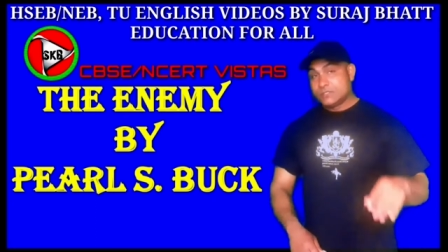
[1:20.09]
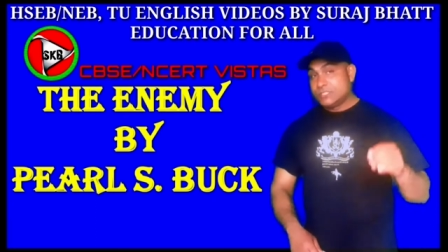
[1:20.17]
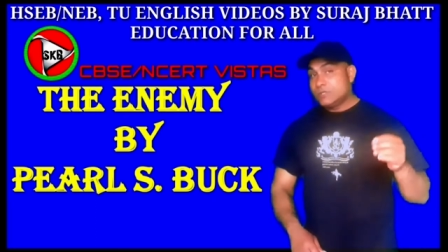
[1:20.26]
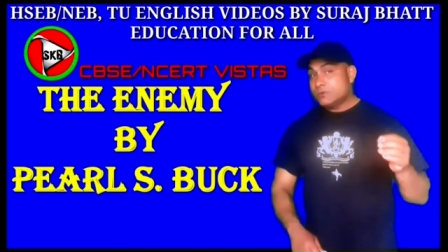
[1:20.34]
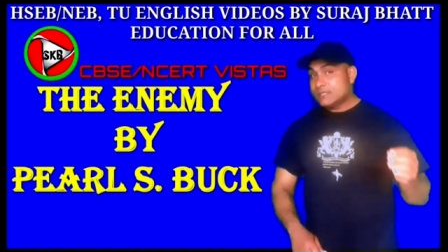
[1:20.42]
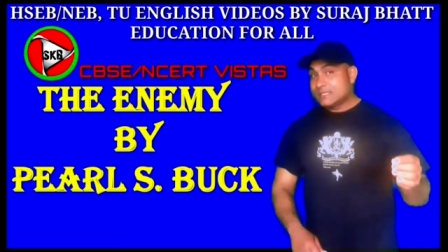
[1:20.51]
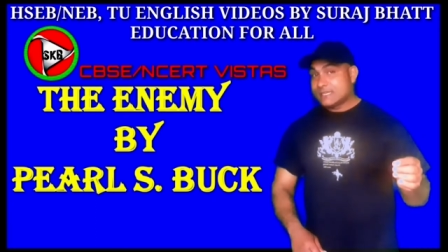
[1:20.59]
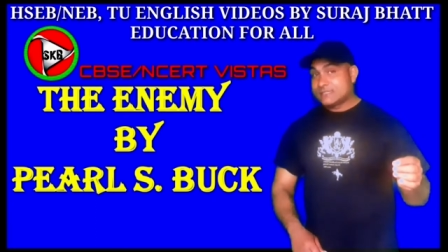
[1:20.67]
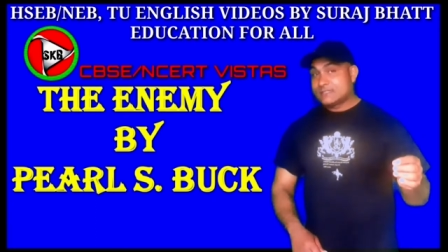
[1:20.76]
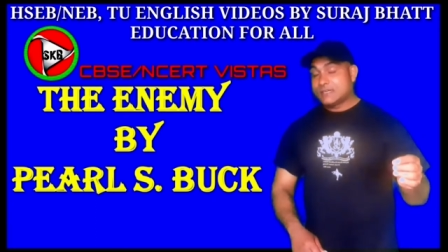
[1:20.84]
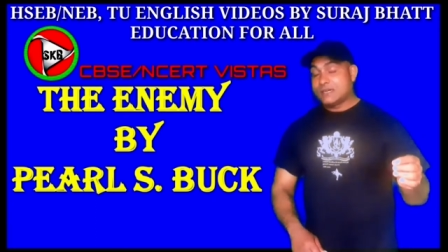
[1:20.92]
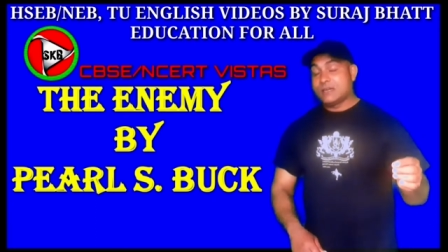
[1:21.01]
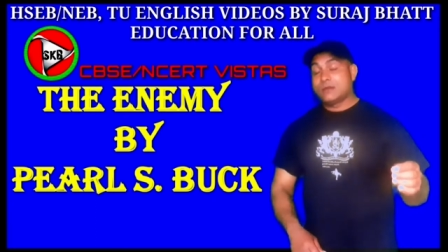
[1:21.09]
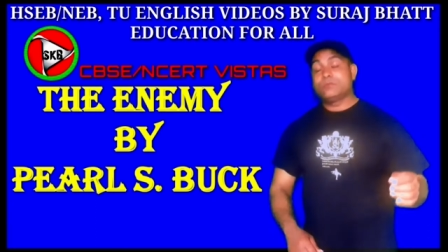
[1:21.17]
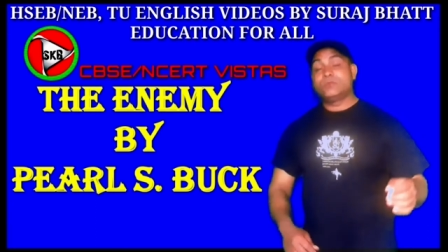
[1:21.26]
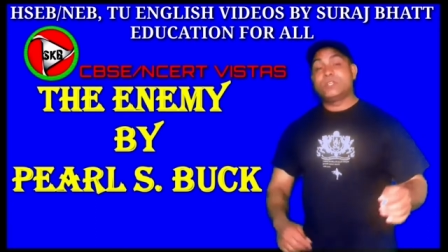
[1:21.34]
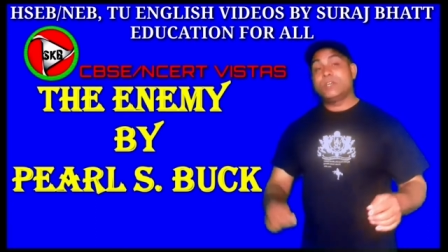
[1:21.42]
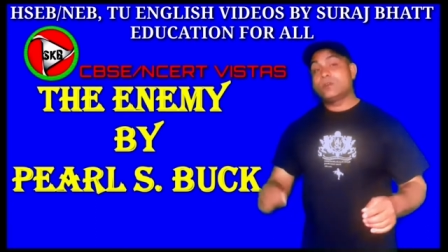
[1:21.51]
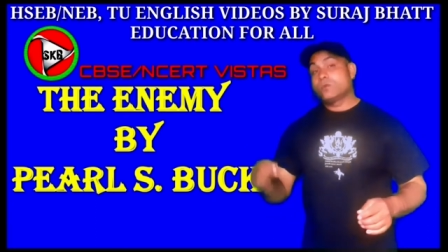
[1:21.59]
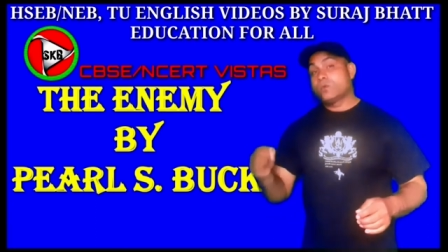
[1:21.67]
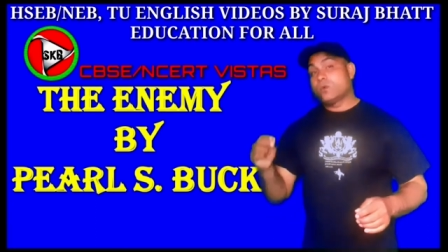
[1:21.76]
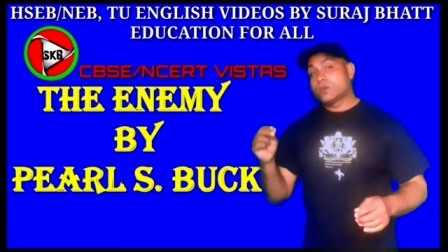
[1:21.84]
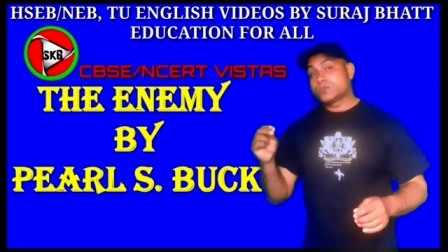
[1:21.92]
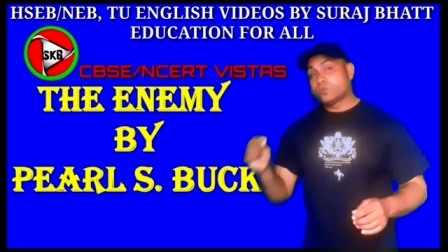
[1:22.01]
During that time, there
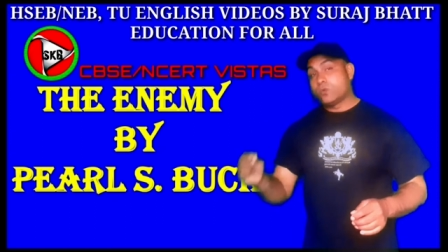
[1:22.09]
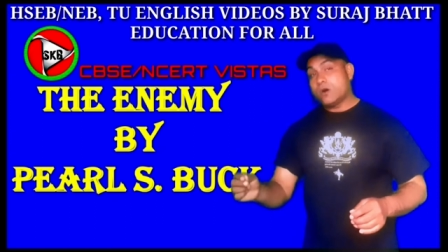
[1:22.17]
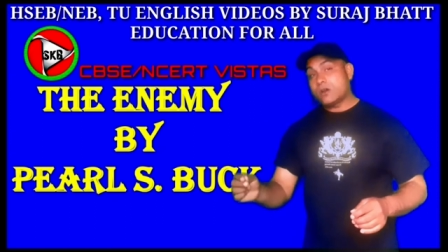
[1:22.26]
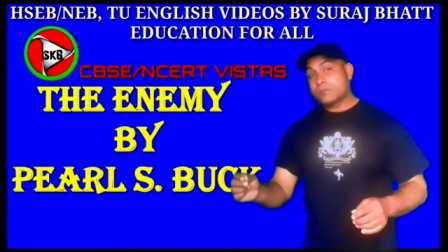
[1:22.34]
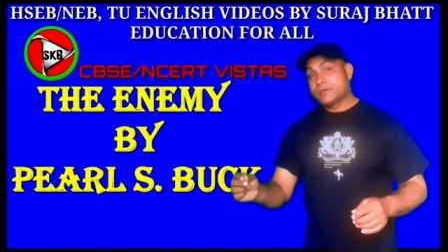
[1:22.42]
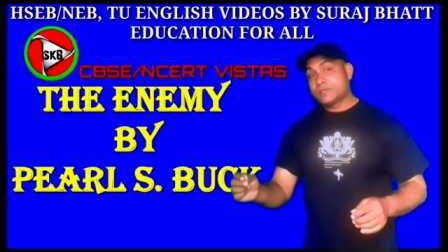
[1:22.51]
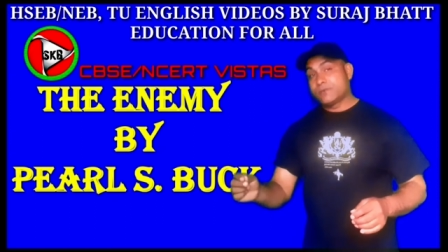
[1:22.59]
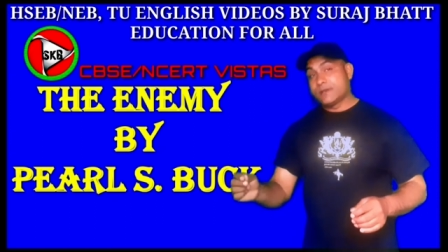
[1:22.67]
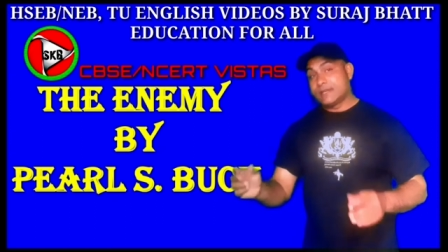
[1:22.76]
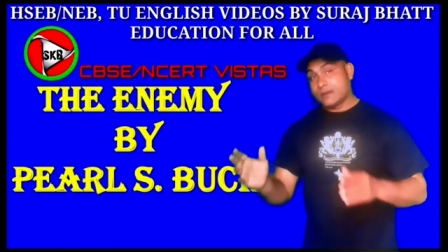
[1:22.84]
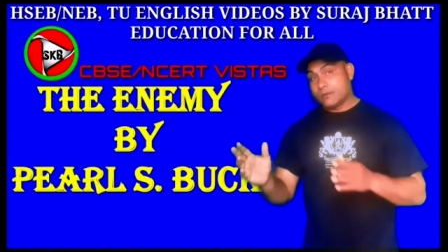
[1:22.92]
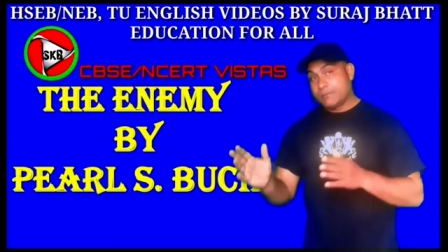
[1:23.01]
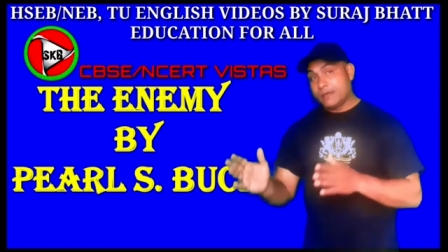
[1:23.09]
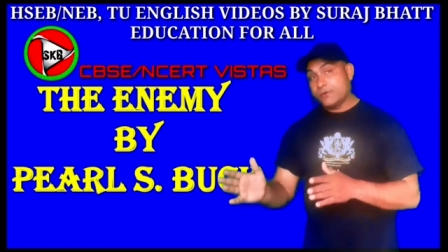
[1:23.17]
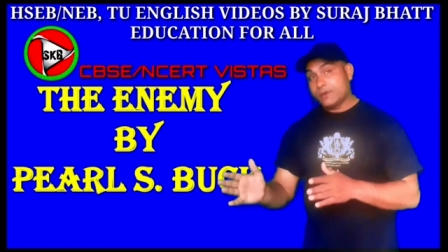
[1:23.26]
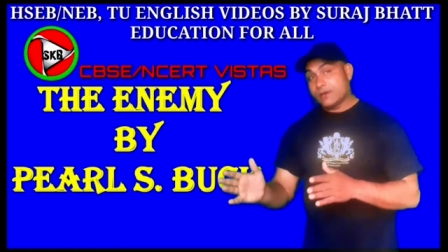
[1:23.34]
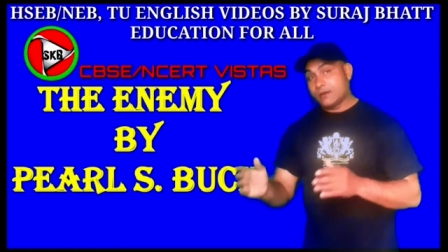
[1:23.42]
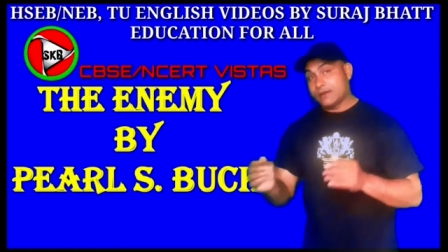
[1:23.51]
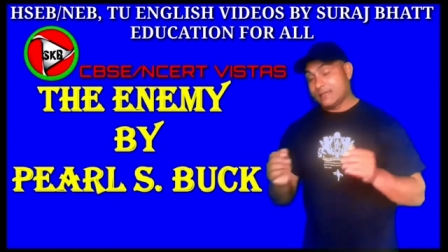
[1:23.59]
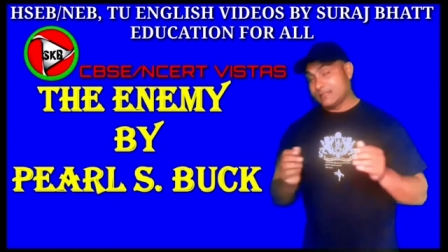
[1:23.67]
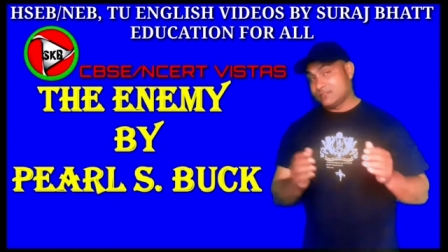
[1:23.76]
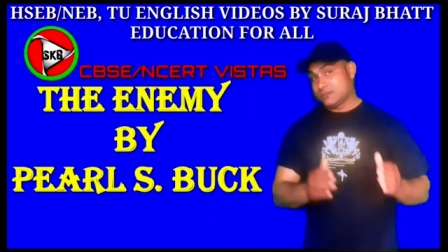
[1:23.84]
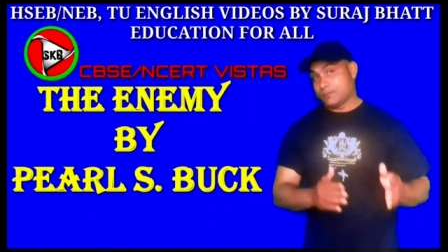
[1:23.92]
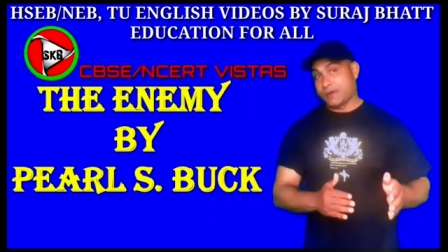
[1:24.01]
was war between America
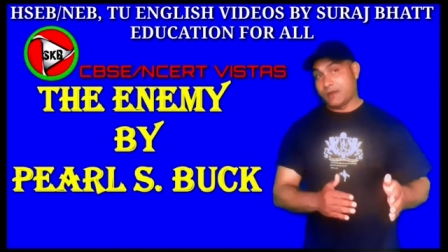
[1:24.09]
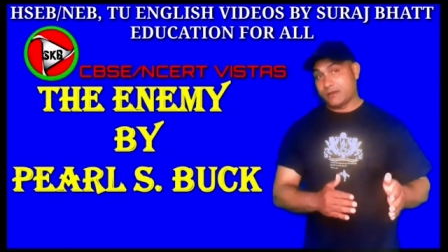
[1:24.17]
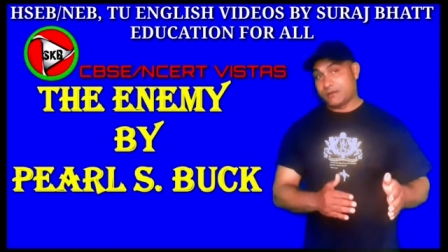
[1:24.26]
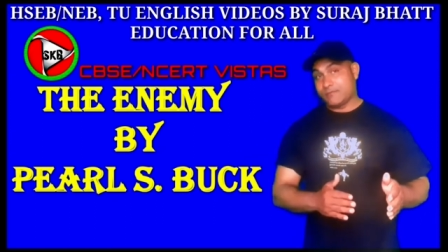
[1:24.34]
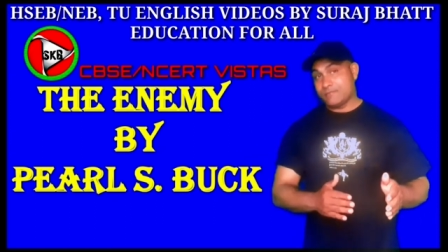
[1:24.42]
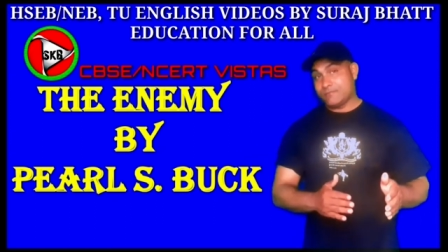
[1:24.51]
and Japan.